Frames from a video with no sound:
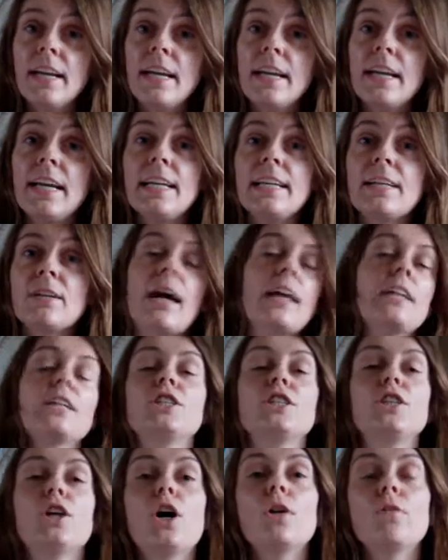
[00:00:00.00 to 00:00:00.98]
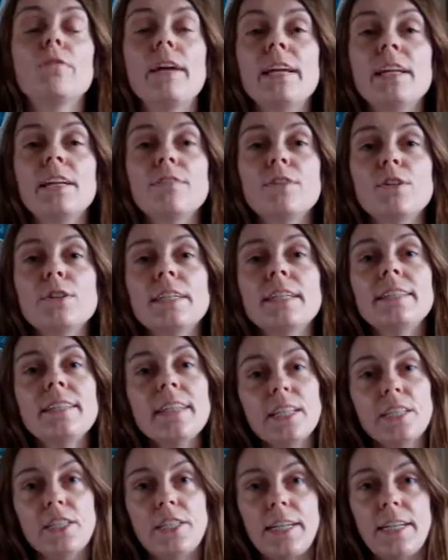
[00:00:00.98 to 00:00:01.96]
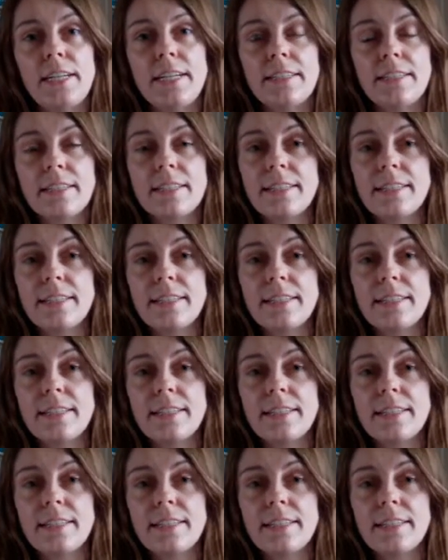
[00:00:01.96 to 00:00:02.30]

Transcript: he'd had a short reign of only 6 years,